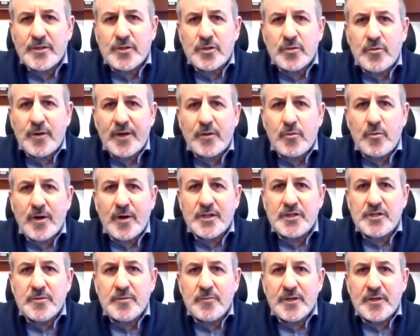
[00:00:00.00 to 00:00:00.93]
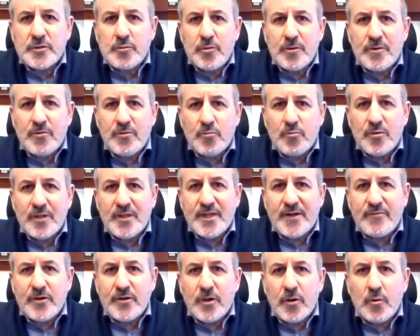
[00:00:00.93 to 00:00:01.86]
That's a great question because we
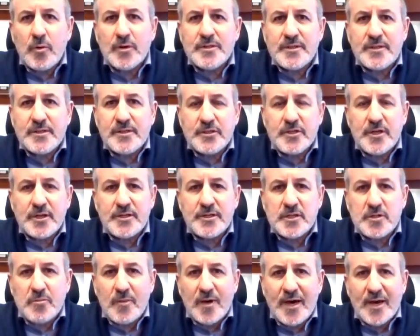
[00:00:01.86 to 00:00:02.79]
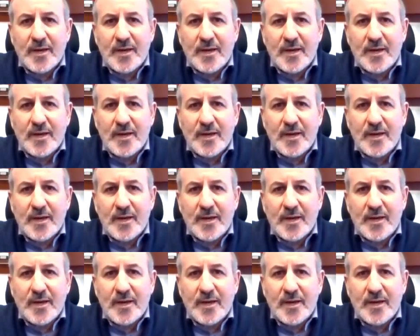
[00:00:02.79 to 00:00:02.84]
really never know what's in the judge's